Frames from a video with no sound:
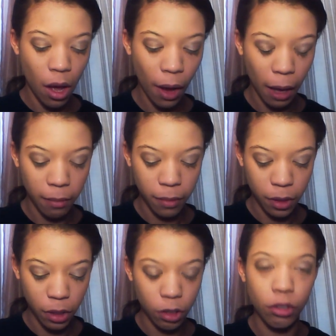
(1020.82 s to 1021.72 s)
Okay,
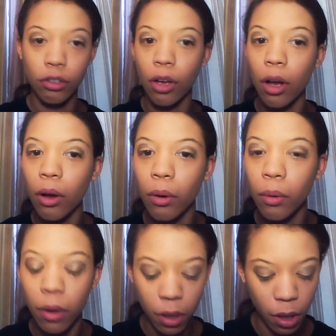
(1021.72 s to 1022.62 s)

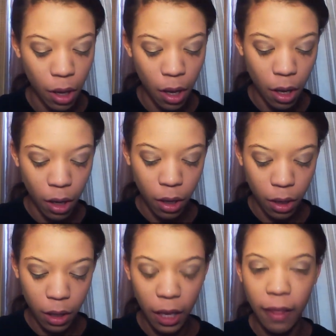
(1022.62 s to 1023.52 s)
so
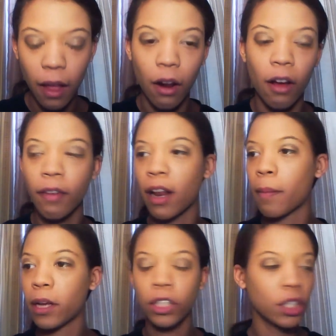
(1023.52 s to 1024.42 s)
clean that off, and
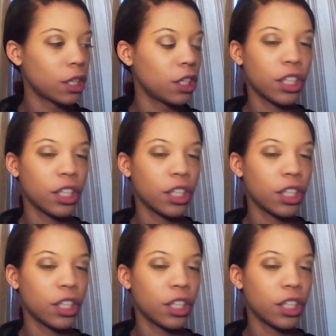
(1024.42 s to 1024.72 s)
I'm actually gonna